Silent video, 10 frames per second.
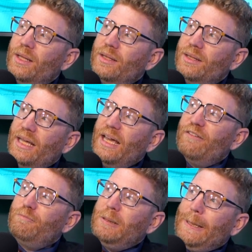they
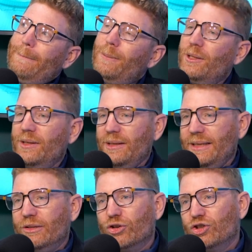have people in
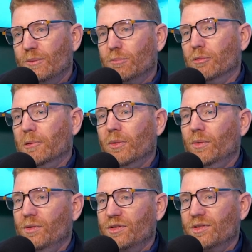leadership
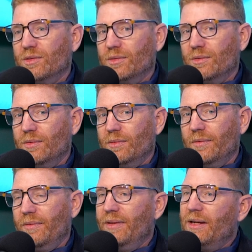roles
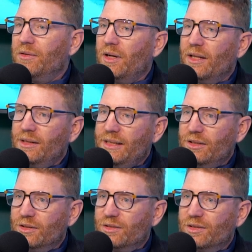that are not
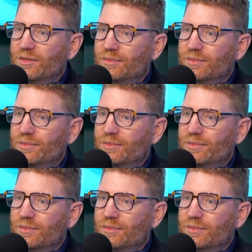leaders.